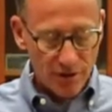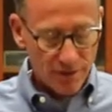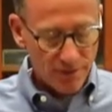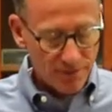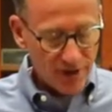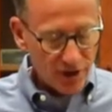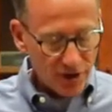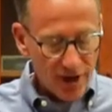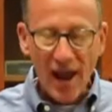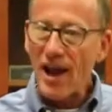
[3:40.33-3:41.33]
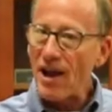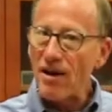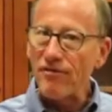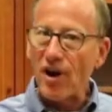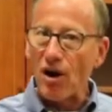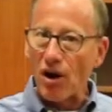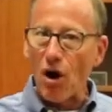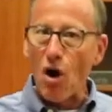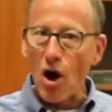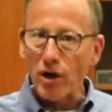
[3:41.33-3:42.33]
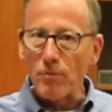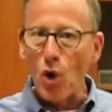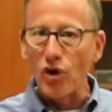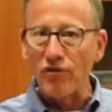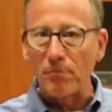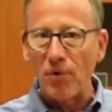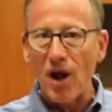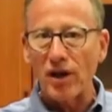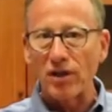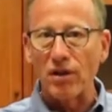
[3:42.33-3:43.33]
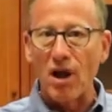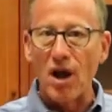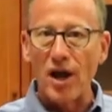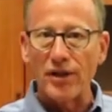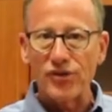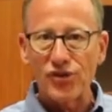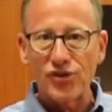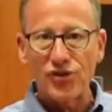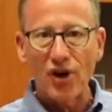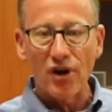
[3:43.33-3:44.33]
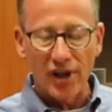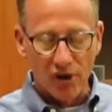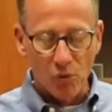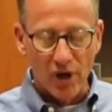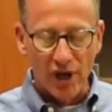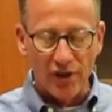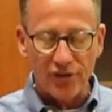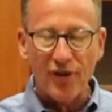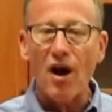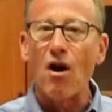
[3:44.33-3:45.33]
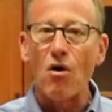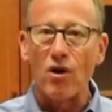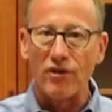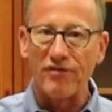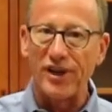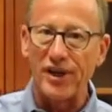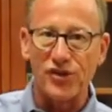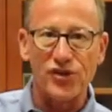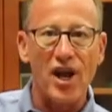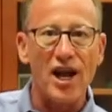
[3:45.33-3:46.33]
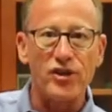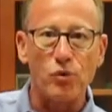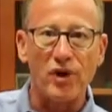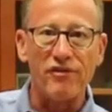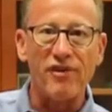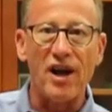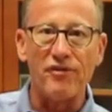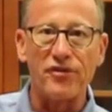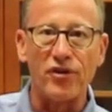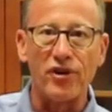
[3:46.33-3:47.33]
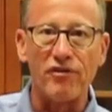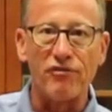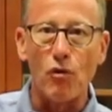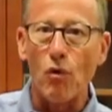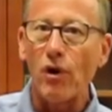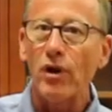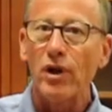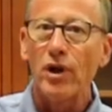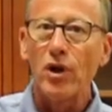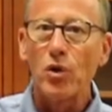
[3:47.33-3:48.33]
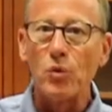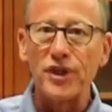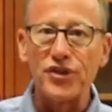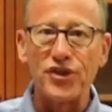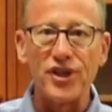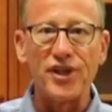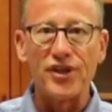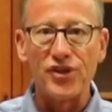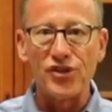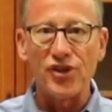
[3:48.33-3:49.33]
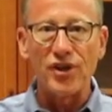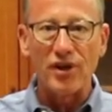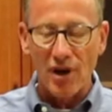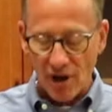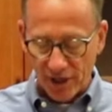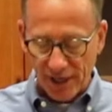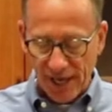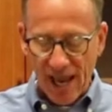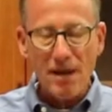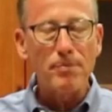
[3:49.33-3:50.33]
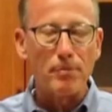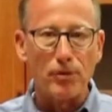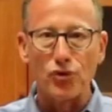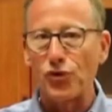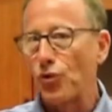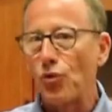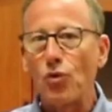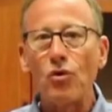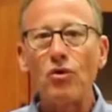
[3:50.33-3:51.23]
There you have our automotive product line, starting with our VSI 2534, which is a capable tool